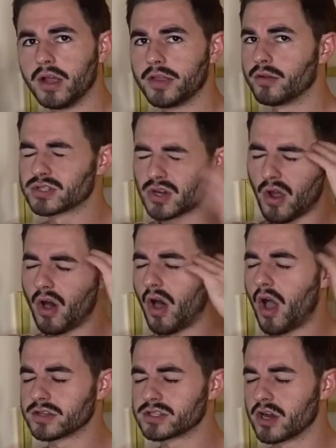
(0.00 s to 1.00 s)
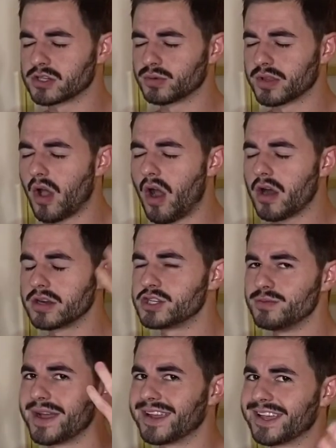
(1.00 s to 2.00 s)
Those are all starts with R's.
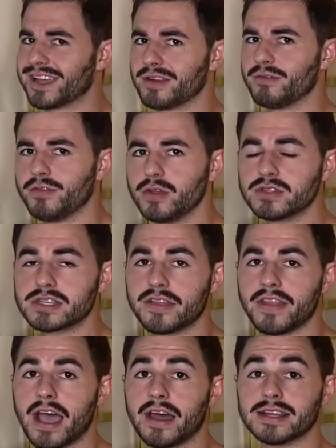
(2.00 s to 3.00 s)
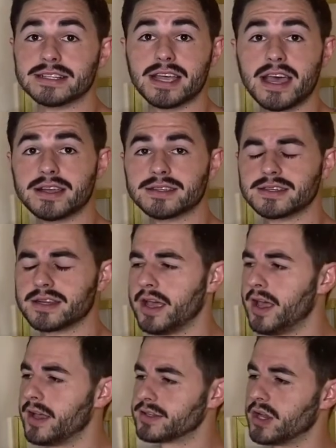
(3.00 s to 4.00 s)
You might get confused on that on a test.
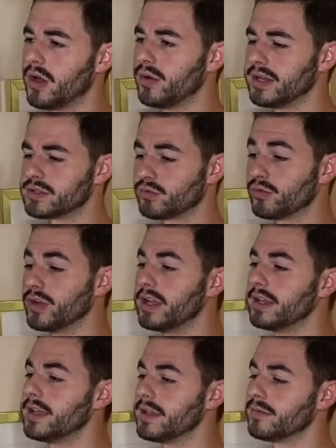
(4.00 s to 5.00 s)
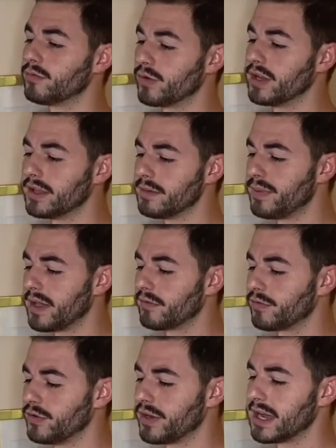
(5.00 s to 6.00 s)
So it's really, really big
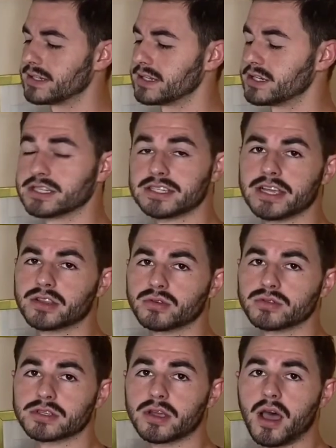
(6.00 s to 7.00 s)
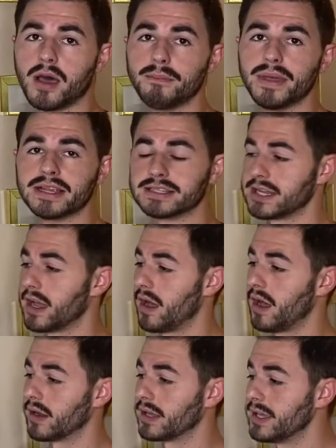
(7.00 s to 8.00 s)
for you guys to just take those big
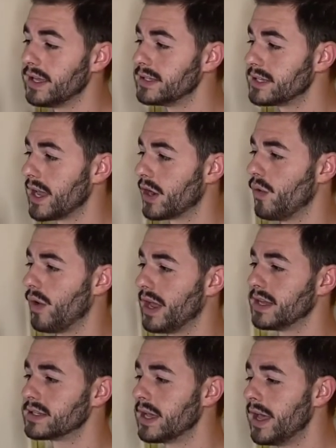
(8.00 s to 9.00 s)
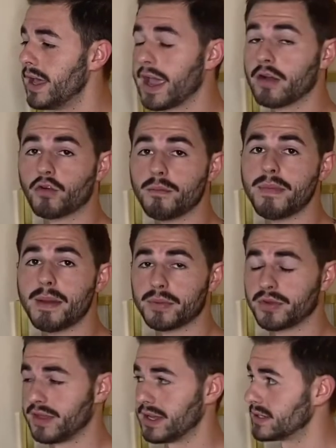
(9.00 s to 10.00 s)
key takeaways and
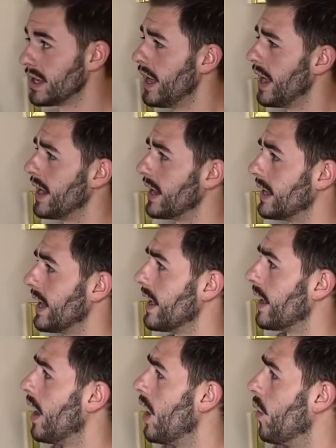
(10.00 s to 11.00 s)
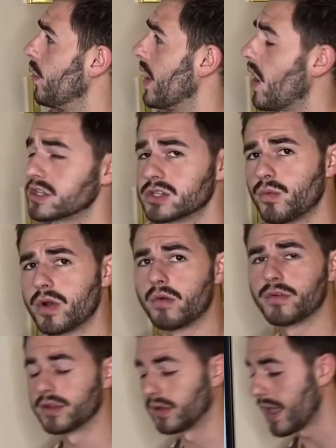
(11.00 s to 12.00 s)
remember this. And again, we also went
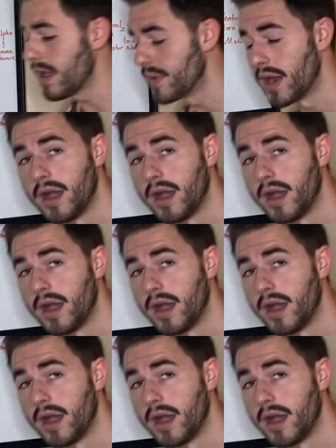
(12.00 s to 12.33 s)
over the lamina,